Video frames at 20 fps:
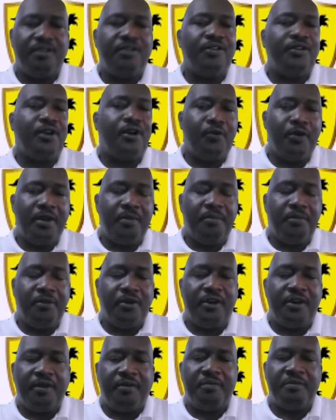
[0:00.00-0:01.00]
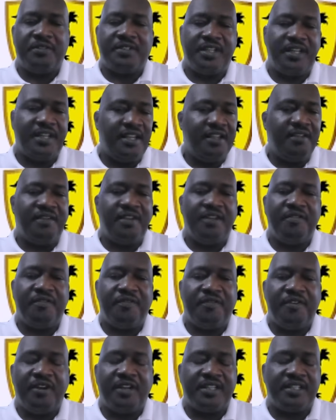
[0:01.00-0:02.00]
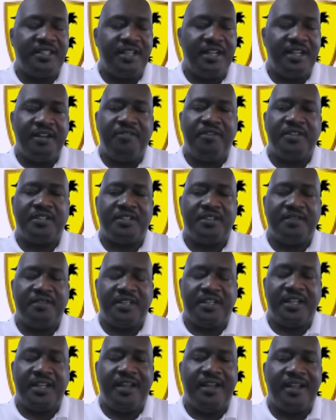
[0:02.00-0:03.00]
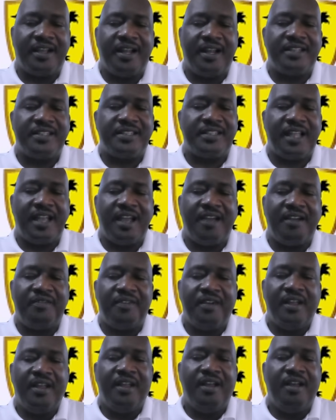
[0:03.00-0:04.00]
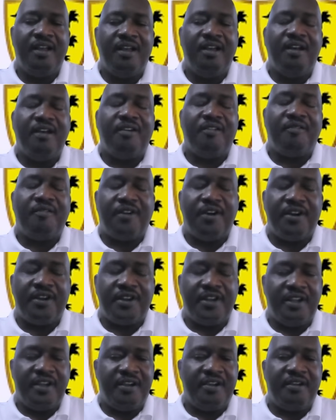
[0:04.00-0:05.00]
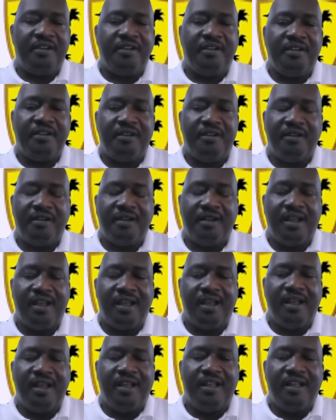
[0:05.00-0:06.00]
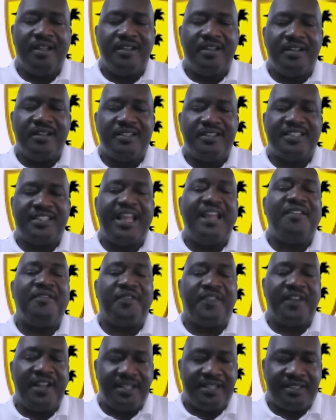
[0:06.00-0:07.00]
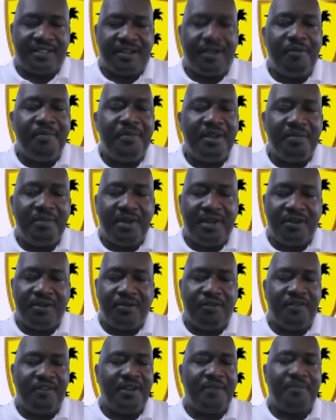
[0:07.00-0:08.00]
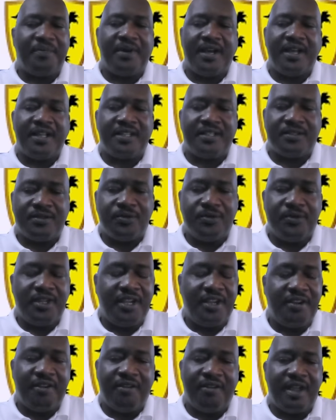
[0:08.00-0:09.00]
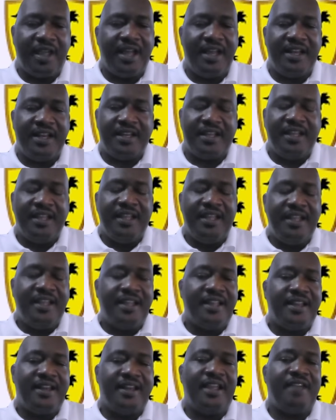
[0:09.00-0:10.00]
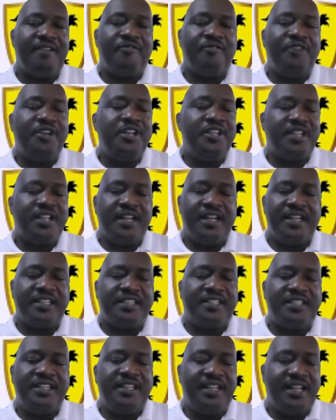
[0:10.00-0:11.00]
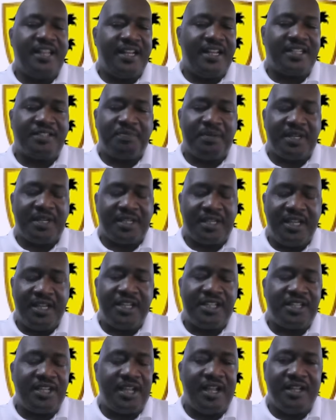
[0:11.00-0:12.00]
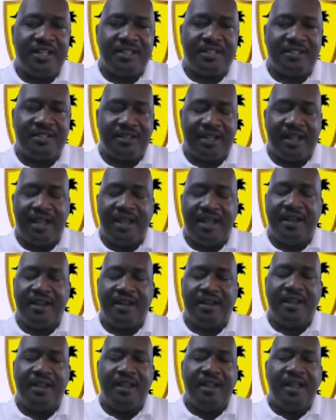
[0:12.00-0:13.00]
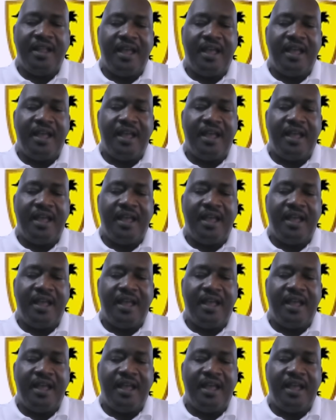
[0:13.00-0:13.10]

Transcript: Theodore Whitmore, Mr. Davian Ferguson, and the rest of the technical staff for their selfless commitment over the past two years. And they have reached and exceeded expectations. And